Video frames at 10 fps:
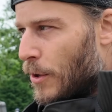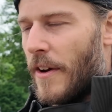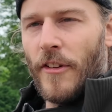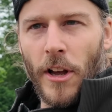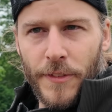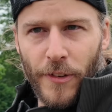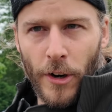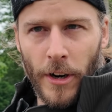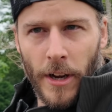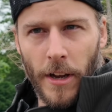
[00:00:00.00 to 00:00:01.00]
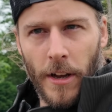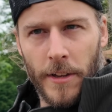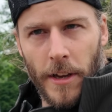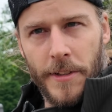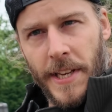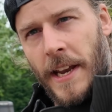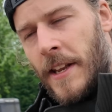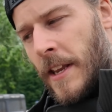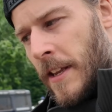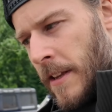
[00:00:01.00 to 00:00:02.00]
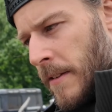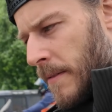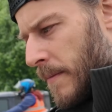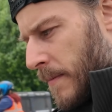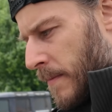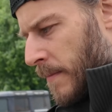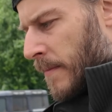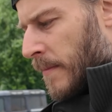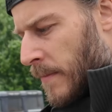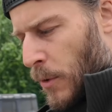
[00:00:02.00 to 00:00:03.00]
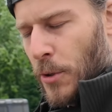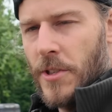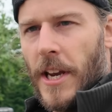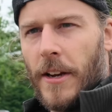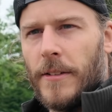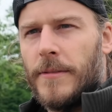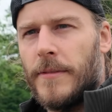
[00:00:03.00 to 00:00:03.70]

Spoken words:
have a lot for a tiny motorcycle.